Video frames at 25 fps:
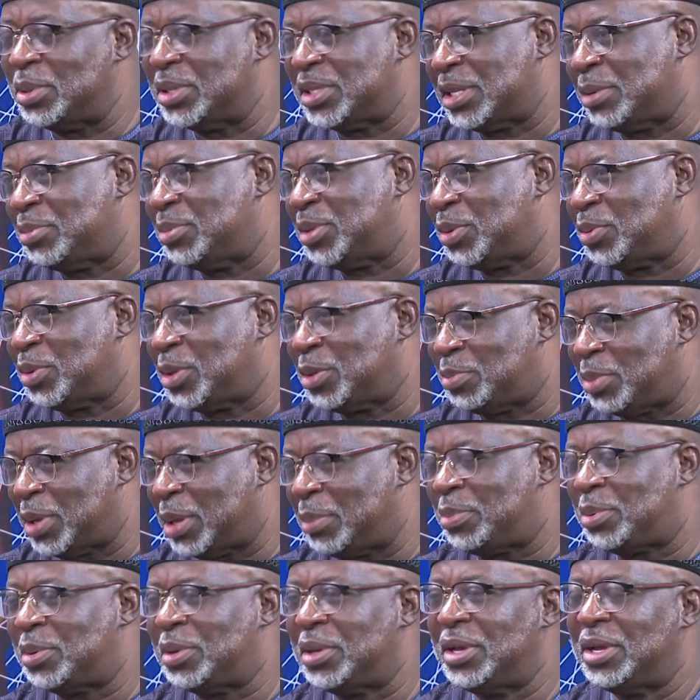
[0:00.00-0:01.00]
the same thing with
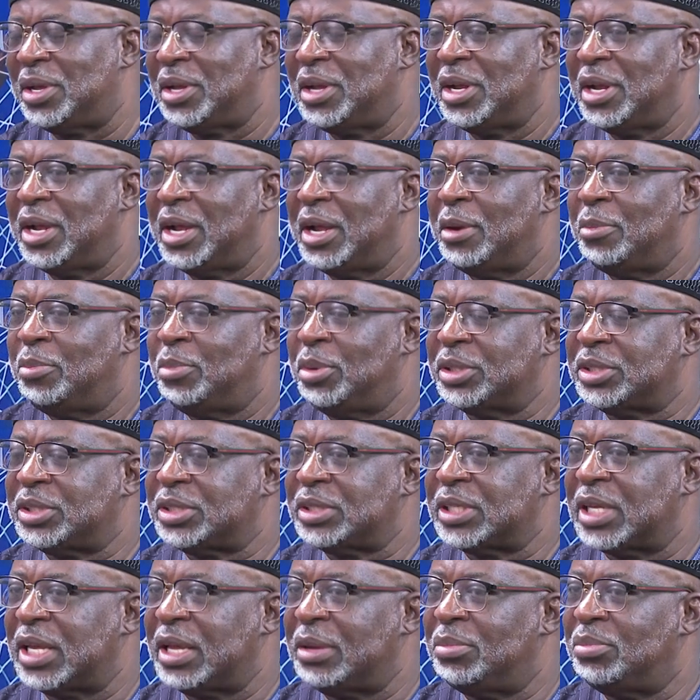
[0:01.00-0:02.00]
Pep. But
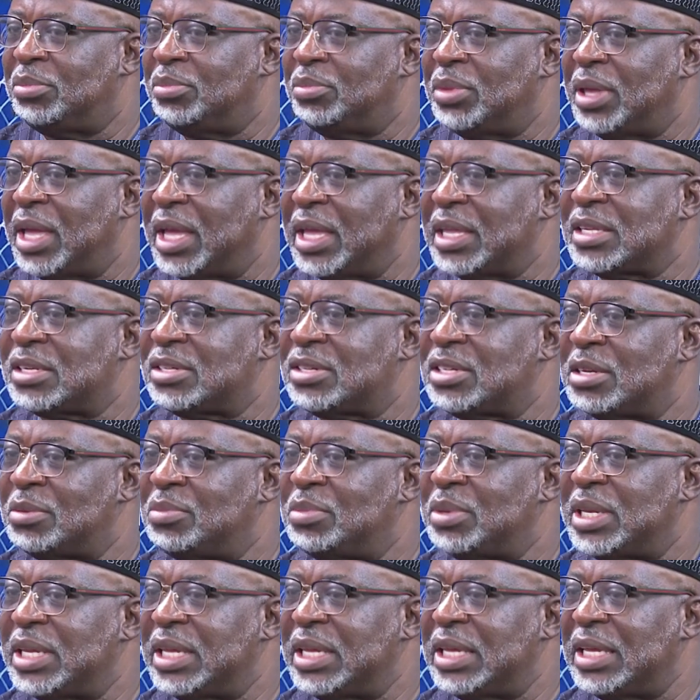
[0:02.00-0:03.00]
I'm
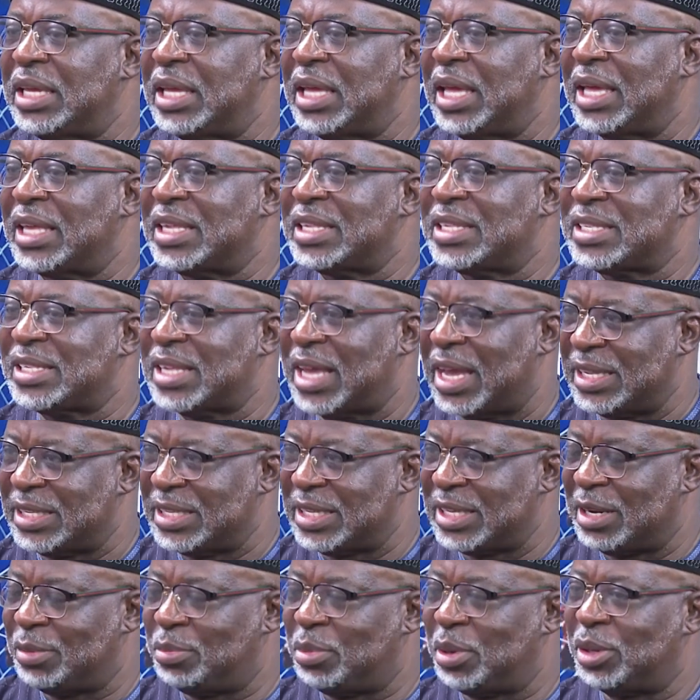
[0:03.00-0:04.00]
extremely
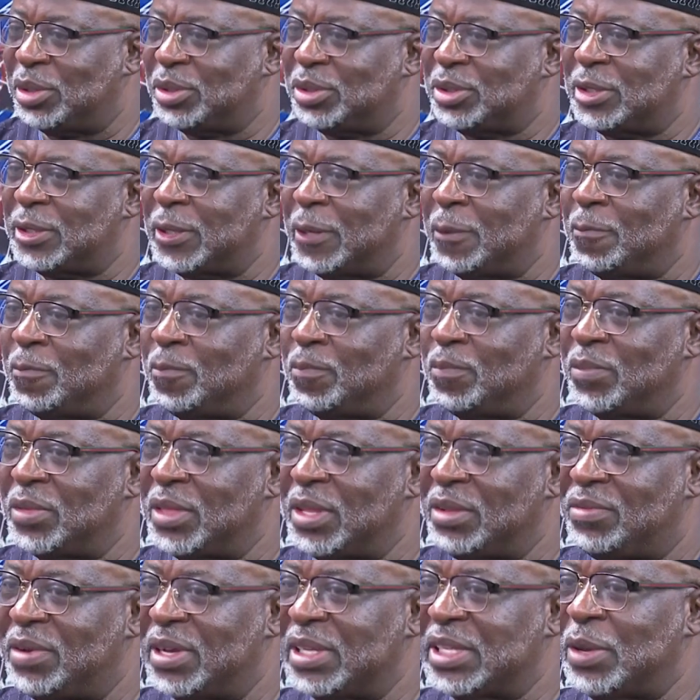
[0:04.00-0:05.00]
excited about the
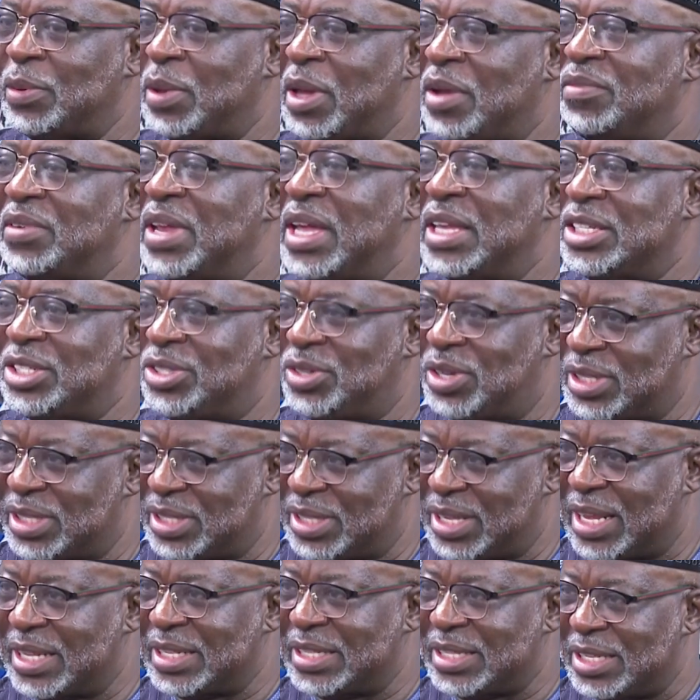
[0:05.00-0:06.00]
fact that we have Nigerians in
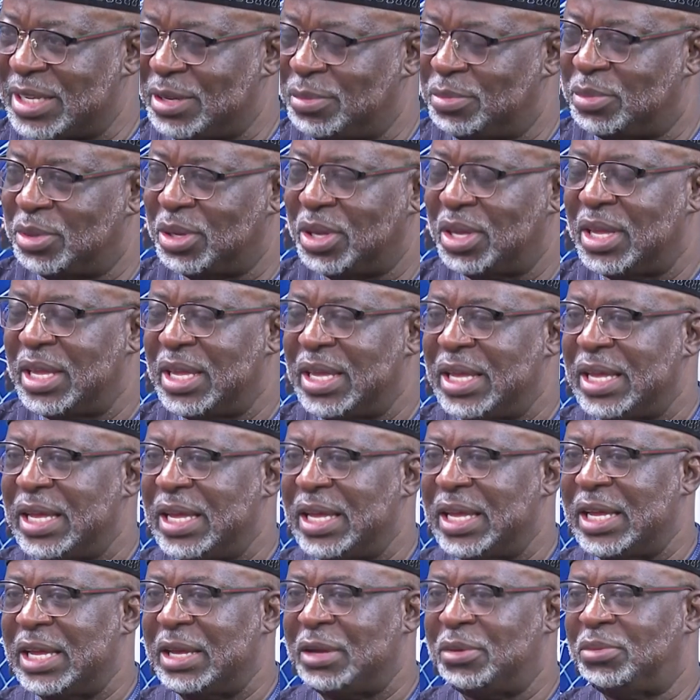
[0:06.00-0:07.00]
that team.
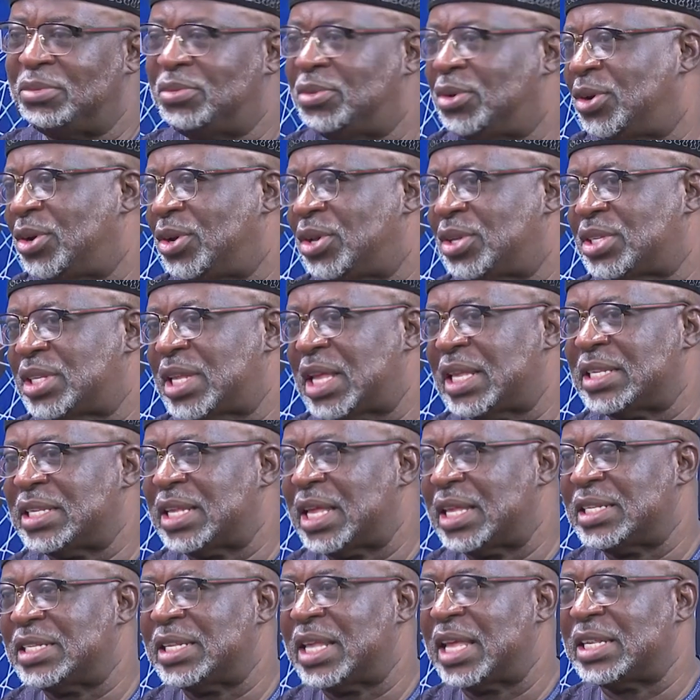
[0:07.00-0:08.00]
For us, that's
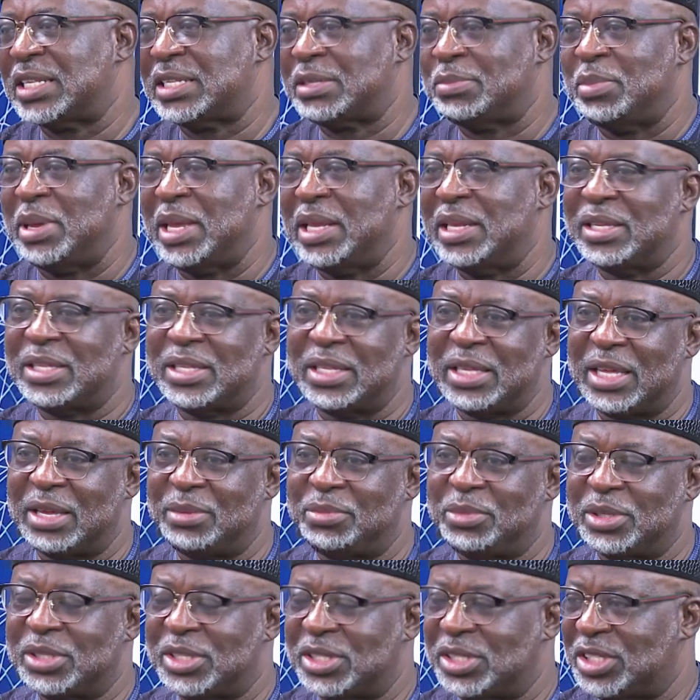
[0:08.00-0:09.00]
the main thing. I'm
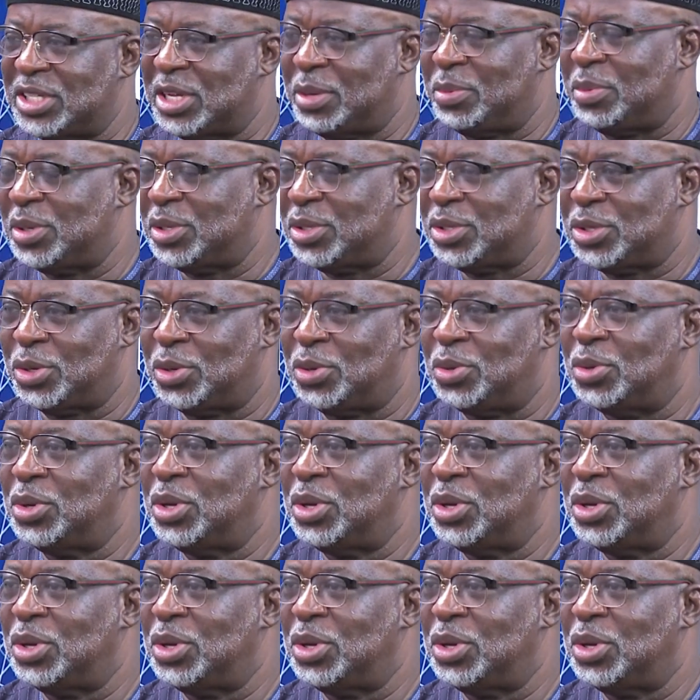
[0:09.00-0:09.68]
not a German, so